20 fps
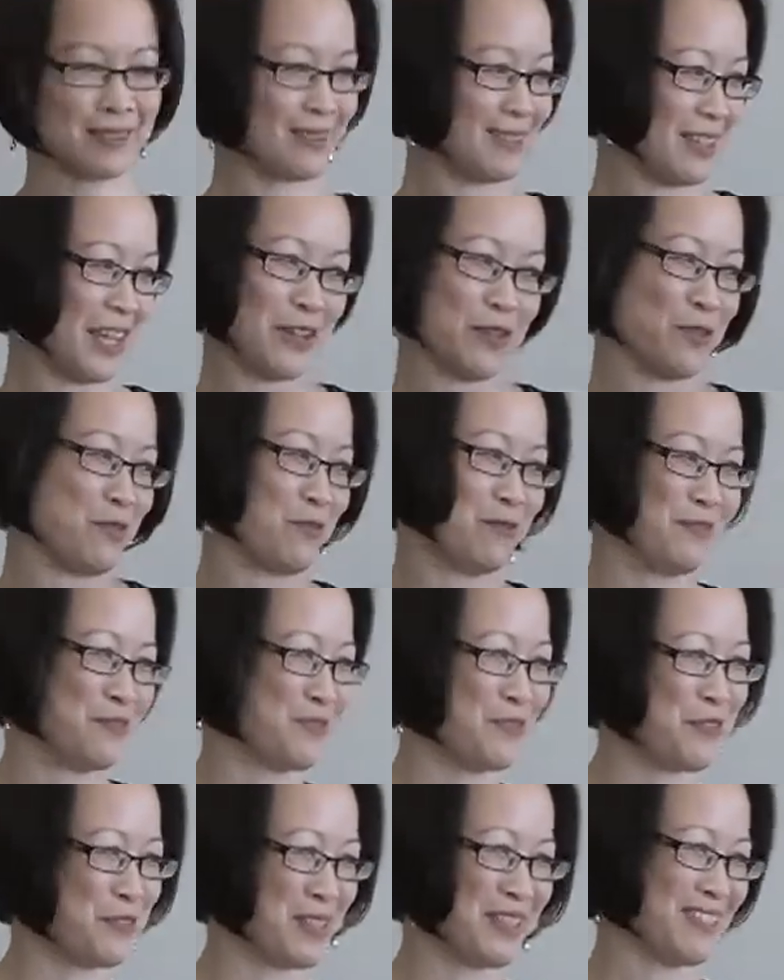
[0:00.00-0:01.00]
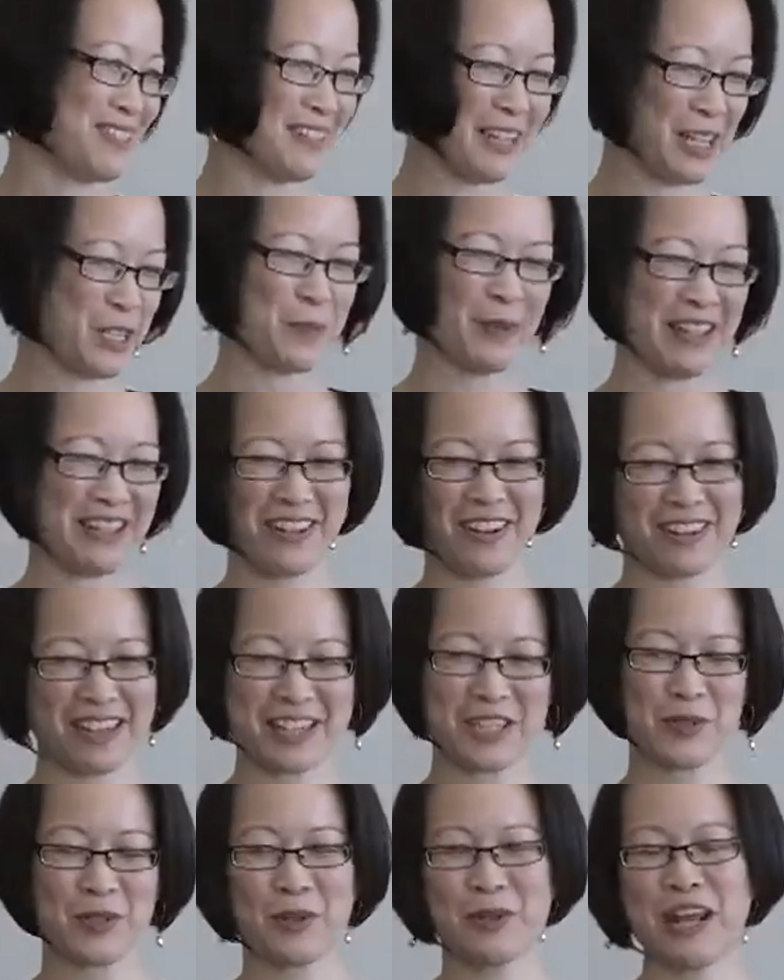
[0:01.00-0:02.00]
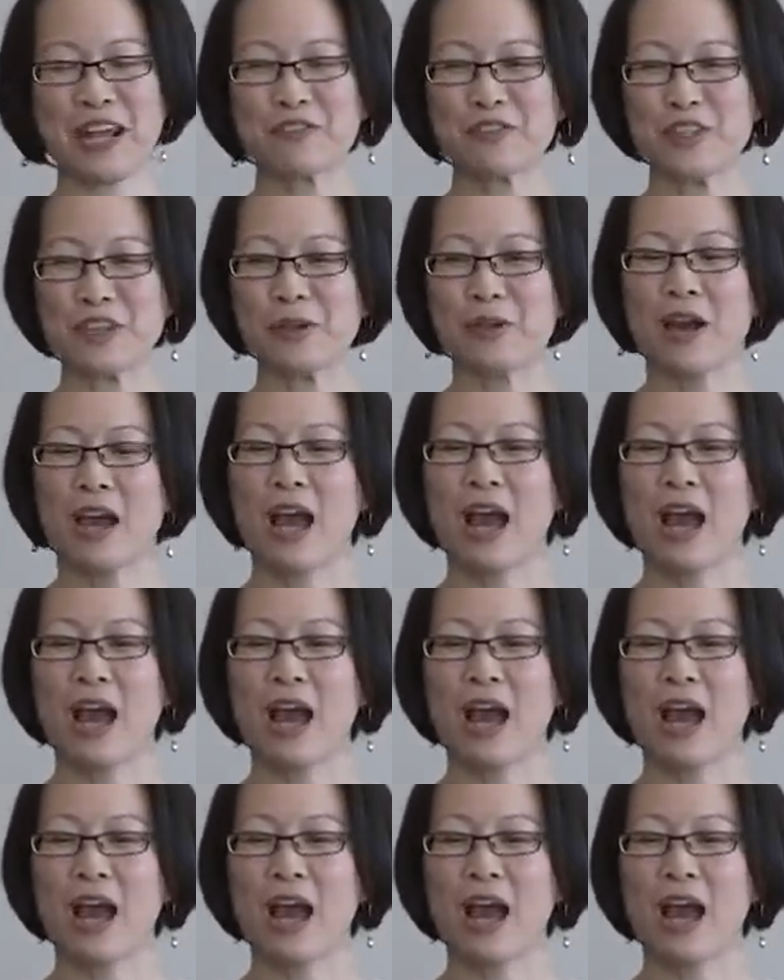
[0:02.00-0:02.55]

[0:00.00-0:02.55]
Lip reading: thank you for explaining all that so I don't have to.